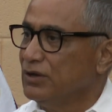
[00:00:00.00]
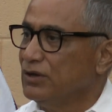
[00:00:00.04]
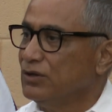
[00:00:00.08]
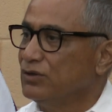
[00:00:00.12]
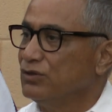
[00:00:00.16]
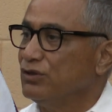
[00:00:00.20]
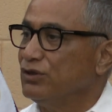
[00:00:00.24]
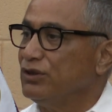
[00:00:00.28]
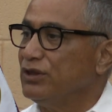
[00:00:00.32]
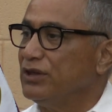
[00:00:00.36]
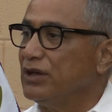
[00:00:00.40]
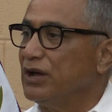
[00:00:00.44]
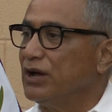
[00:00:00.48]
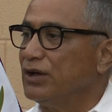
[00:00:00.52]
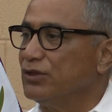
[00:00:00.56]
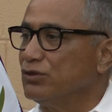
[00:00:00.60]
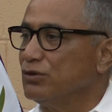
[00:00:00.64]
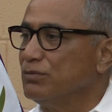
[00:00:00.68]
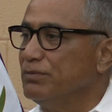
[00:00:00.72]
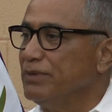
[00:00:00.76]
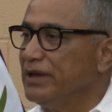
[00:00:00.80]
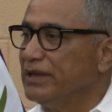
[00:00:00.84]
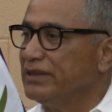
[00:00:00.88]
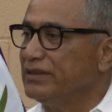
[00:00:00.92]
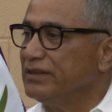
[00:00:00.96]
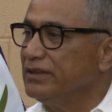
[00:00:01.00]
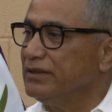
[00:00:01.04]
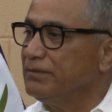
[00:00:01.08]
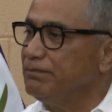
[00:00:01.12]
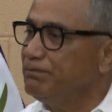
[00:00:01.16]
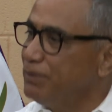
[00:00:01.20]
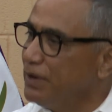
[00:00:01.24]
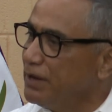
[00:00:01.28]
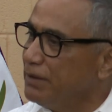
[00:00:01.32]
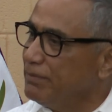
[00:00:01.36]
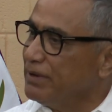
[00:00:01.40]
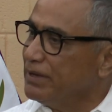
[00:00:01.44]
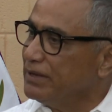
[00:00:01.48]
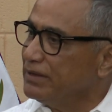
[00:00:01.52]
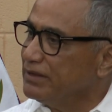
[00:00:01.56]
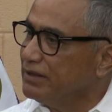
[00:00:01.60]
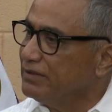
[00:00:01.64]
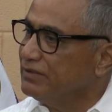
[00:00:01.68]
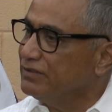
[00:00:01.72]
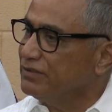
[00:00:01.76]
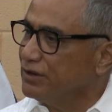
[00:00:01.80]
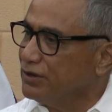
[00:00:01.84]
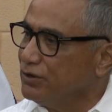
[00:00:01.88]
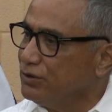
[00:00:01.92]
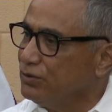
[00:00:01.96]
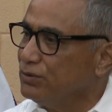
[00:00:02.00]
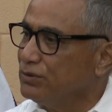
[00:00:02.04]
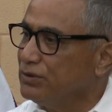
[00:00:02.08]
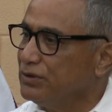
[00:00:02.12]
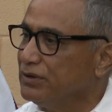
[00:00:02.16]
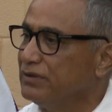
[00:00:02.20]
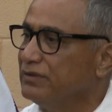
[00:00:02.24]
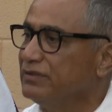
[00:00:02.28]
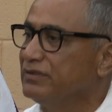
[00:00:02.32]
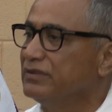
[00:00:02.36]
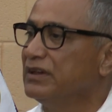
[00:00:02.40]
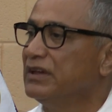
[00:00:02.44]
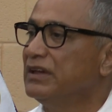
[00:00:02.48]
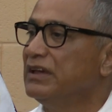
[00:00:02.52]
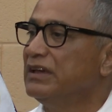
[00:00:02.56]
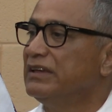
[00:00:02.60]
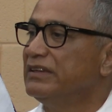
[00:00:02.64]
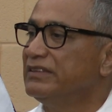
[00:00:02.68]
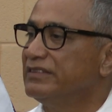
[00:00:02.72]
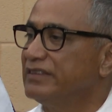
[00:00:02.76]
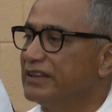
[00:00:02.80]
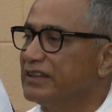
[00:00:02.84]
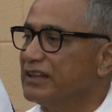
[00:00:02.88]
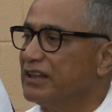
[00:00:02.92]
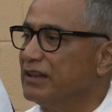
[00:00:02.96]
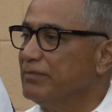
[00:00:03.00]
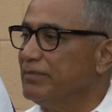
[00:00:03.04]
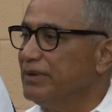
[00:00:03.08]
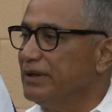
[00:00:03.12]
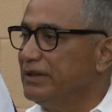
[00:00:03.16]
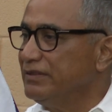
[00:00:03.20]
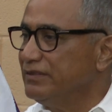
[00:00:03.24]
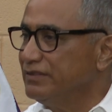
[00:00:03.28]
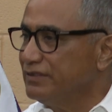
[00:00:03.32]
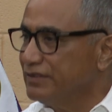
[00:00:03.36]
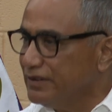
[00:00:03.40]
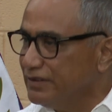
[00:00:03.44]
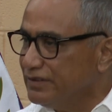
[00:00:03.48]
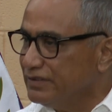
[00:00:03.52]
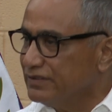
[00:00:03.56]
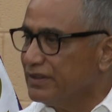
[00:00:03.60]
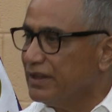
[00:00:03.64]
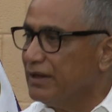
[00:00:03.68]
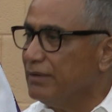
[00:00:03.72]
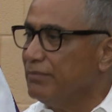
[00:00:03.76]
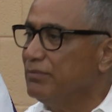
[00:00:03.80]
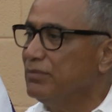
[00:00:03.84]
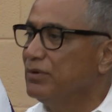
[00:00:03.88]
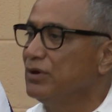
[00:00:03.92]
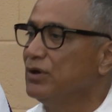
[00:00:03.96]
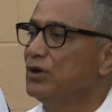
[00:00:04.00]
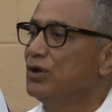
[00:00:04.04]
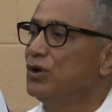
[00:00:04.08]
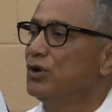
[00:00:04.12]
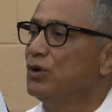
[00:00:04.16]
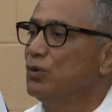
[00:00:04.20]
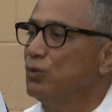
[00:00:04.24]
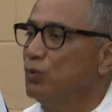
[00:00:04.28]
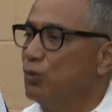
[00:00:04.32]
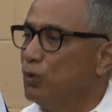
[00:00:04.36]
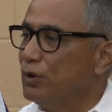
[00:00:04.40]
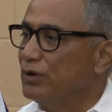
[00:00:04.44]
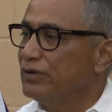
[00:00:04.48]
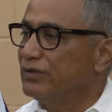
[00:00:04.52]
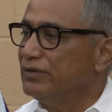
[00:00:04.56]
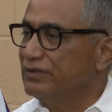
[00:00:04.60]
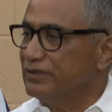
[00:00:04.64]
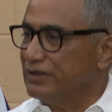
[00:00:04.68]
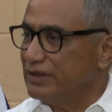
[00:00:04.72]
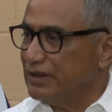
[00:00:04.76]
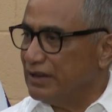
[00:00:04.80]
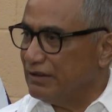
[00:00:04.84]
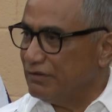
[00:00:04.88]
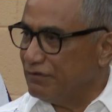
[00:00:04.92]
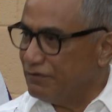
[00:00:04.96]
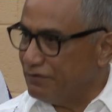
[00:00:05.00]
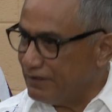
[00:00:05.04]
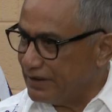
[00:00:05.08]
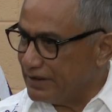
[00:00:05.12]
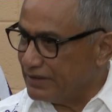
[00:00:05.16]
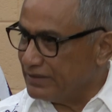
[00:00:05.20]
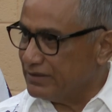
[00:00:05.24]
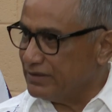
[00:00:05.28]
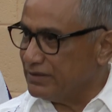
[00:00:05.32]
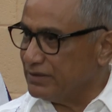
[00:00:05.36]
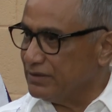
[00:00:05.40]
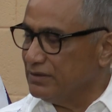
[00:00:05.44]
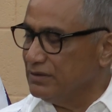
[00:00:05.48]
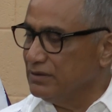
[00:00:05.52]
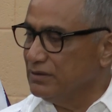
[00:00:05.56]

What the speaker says: to the Automated Payment and Securities Settlement System was effected.